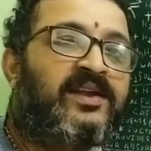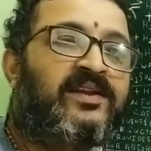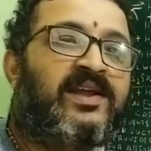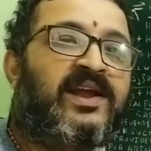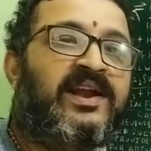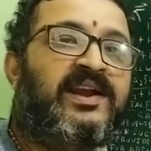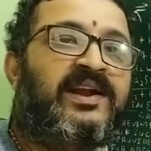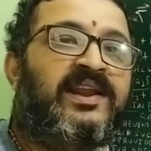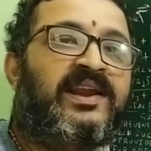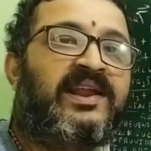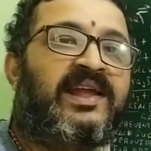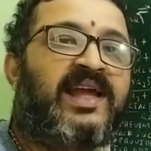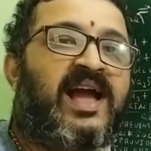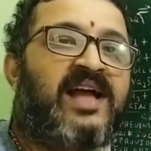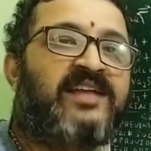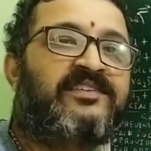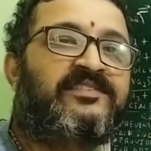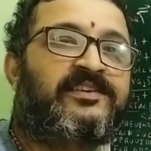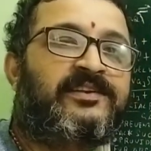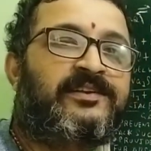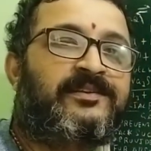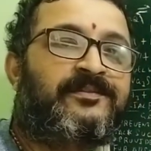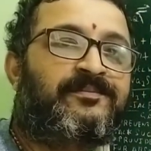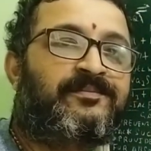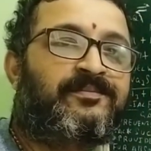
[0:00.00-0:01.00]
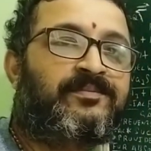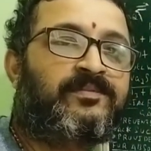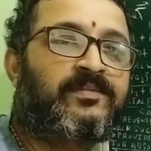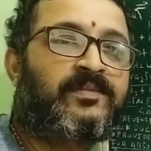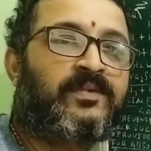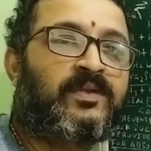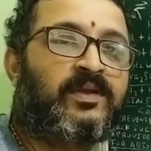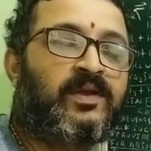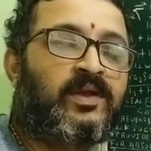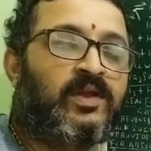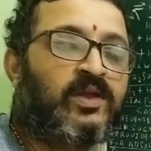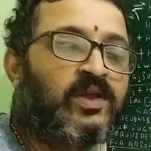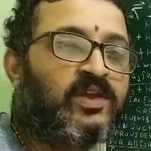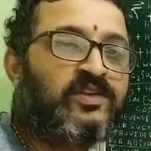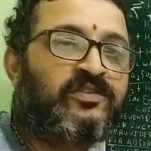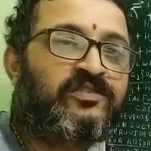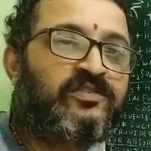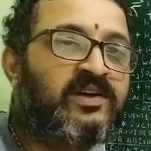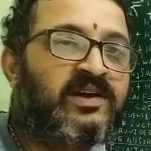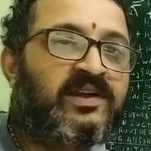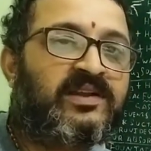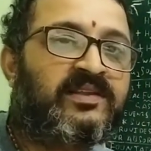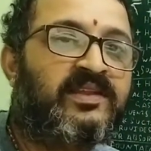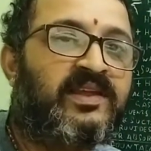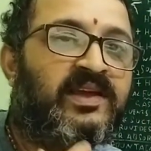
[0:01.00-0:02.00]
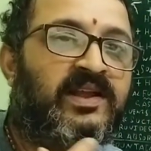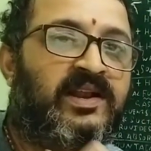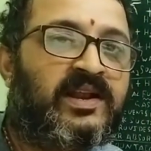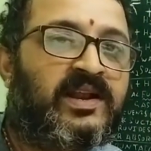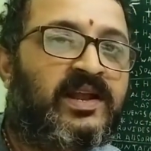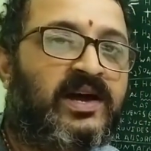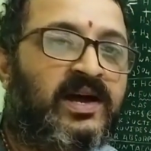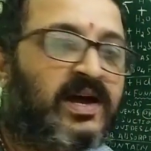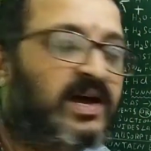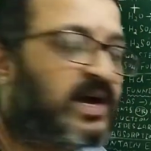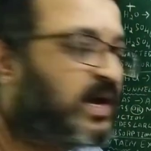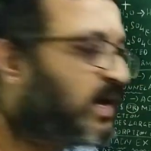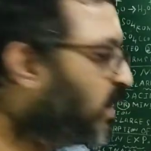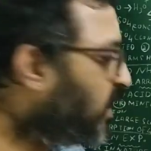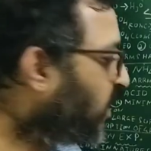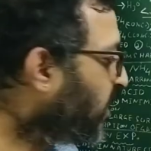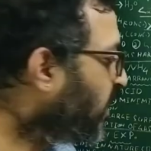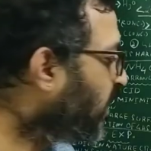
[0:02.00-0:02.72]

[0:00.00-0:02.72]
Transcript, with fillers: nitric acid. Sir, then uh,